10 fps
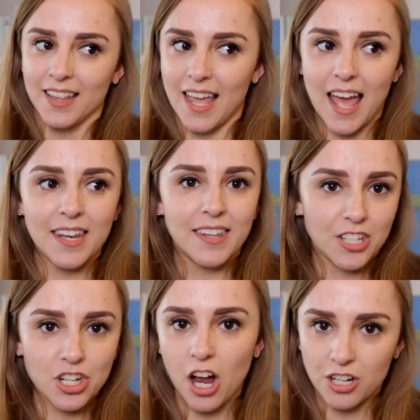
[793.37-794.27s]
then they
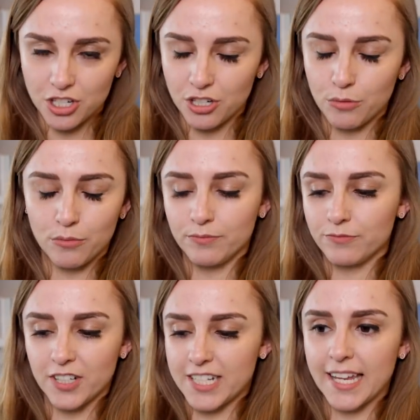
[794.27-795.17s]
charge you
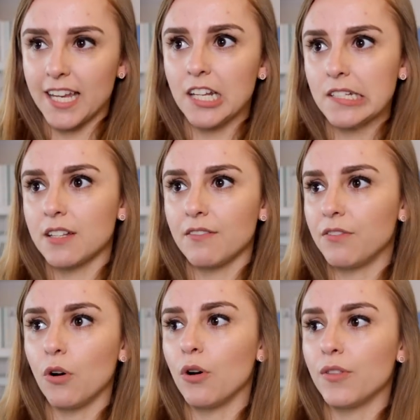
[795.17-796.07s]
ridiculous
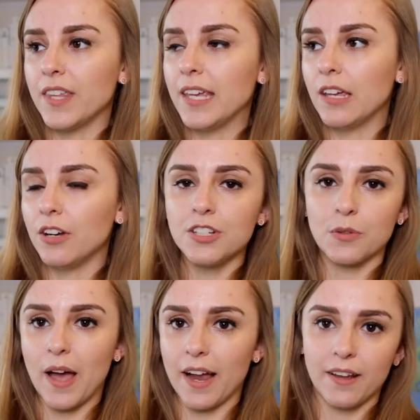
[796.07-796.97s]
for the
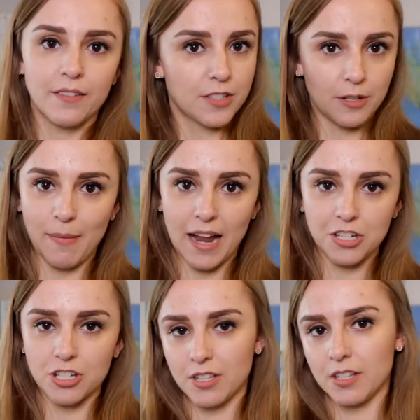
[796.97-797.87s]
underwear to
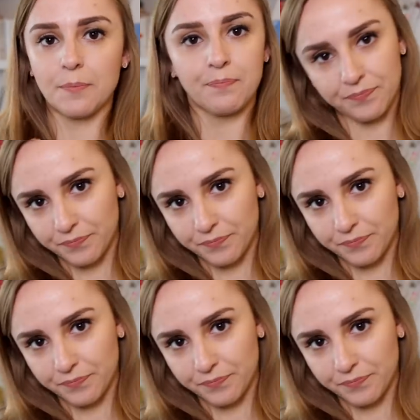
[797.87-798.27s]
match the